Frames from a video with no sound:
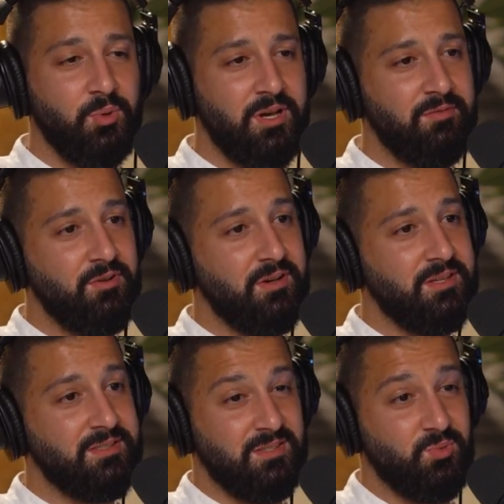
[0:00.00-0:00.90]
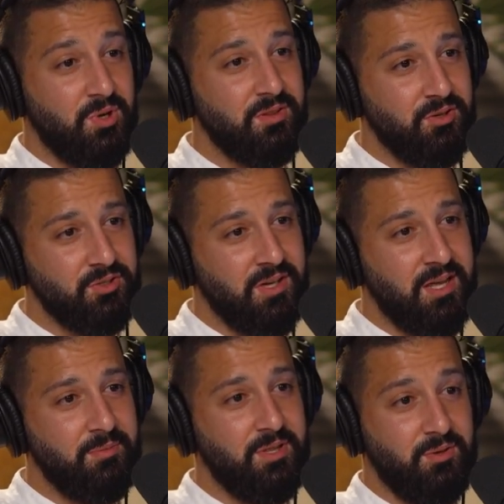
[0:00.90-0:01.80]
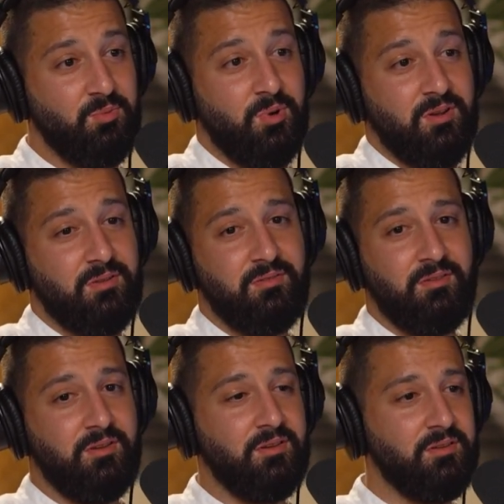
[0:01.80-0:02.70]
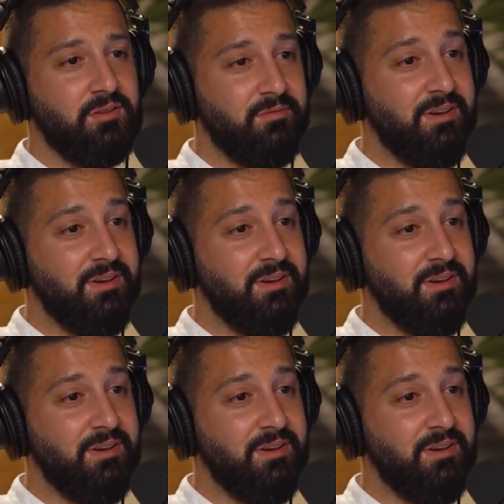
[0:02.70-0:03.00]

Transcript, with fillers: whatever it is worth your time and worth the